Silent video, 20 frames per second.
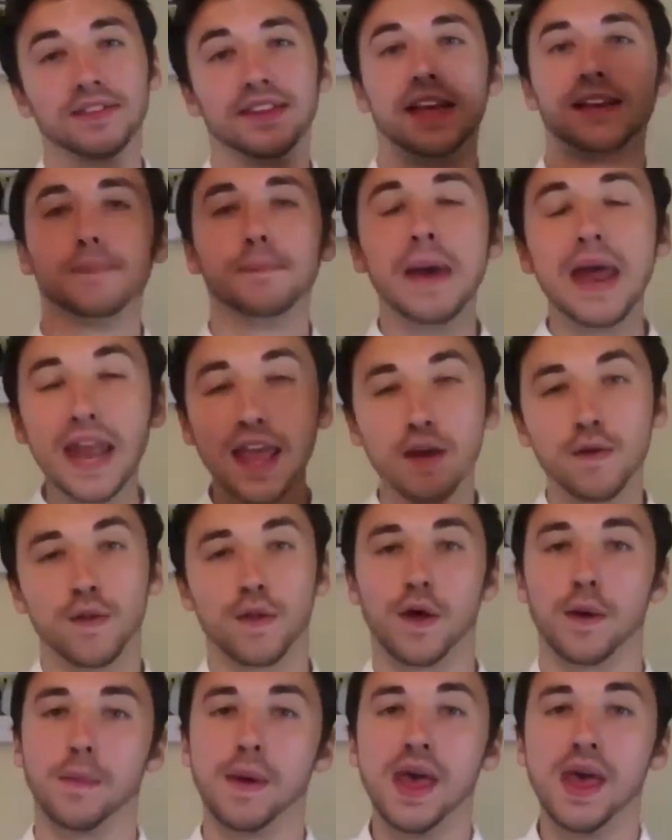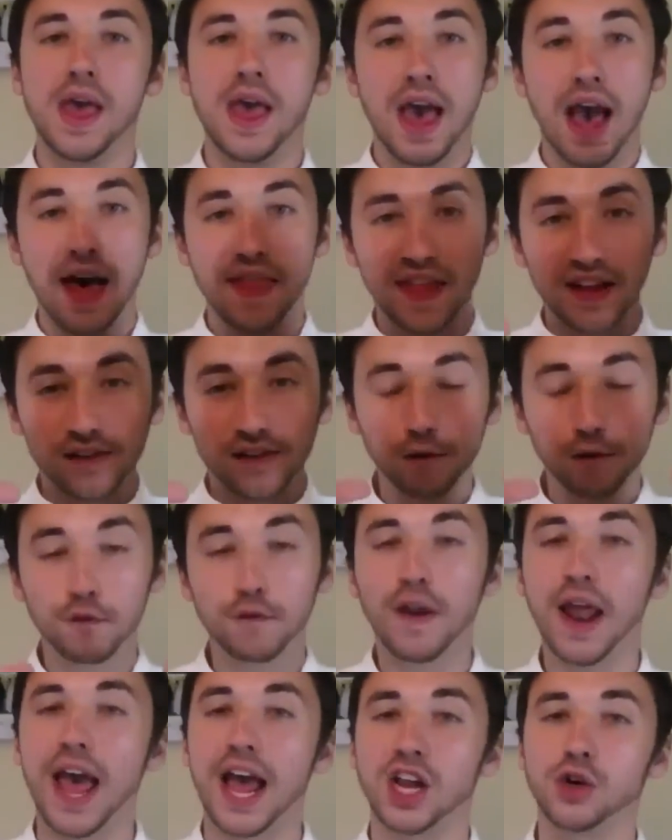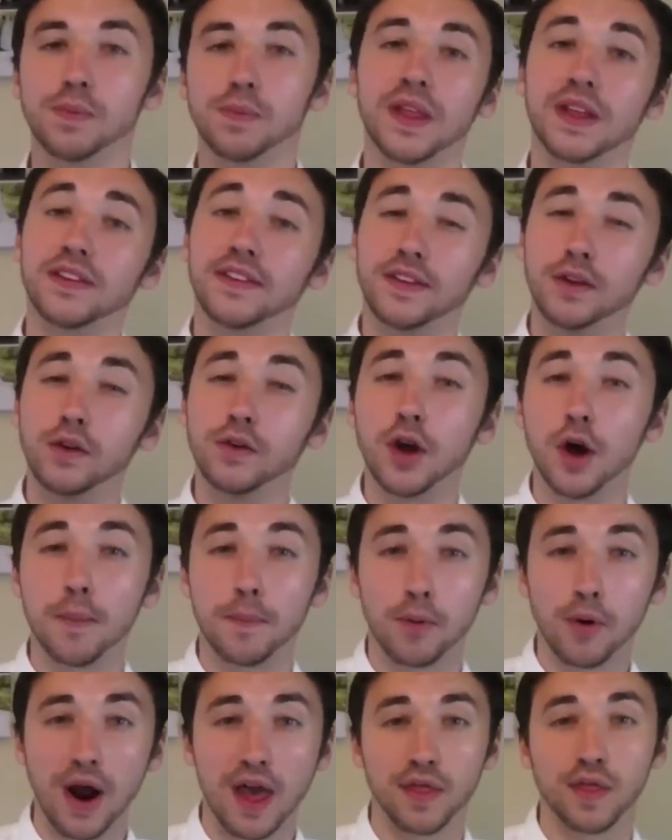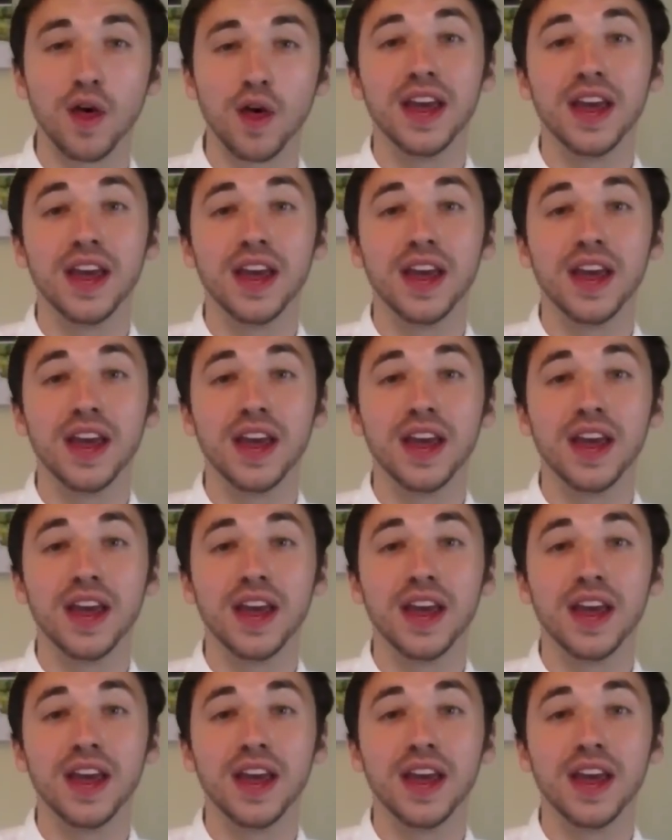There's many of them and there's flesh, but there's still no breath.